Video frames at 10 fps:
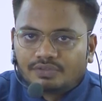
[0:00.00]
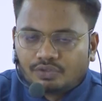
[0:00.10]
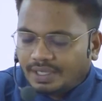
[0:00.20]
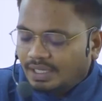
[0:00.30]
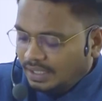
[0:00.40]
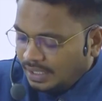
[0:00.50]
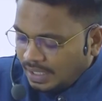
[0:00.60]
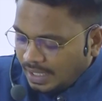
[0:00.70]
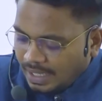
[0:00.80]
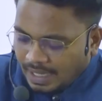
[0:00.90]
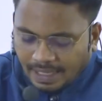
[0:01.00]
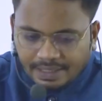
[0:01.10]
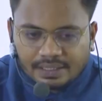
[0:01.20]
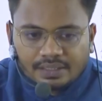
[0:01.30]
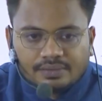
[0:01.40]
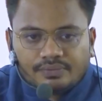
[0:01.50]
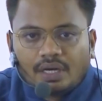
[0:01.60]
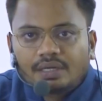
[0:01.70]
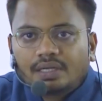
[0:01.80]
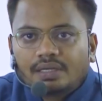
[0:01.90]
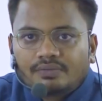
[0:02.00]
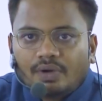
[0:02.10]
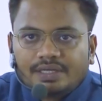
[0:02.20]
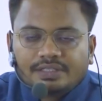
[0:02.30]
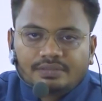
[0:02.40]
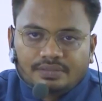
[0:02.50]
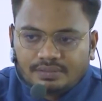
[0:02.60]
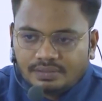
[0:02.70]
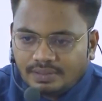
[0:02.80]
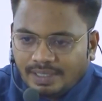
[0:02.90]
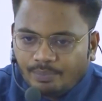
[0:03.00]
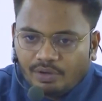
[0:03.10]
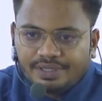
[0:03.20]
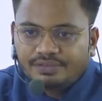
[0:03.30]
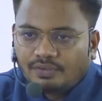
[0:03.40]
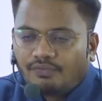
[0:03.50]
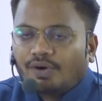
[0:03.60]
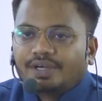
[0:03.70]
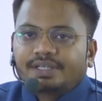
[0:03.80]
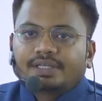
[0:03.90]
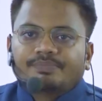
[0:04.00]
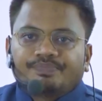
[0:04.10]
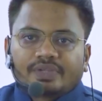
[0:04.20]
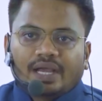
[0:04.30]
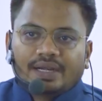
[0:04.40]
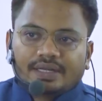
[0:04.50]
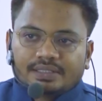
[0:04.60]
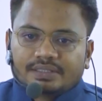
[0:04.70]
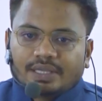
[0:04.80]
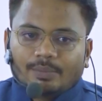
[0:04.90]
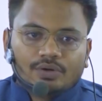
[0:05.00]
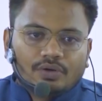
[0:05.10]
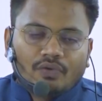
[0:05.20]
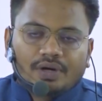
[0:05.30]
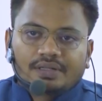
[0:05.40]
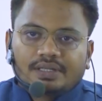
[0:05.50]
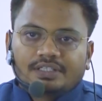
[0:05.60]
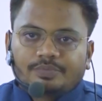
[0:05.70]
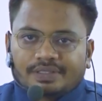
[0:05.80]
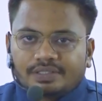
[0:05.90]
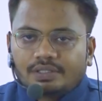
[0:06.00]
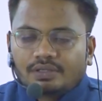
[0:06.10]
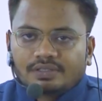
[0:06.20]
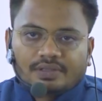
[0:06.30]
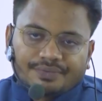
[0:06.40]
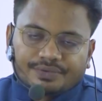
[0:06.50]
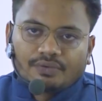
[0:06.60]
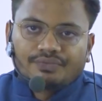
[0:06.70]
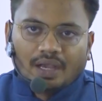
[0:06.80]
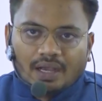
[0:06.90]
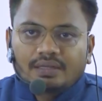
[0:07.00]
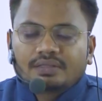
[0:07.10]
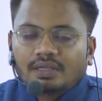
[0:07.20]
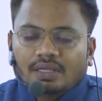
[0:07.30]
soil, and what is the importance of water, and the amount of water that is present on the surface of the earth,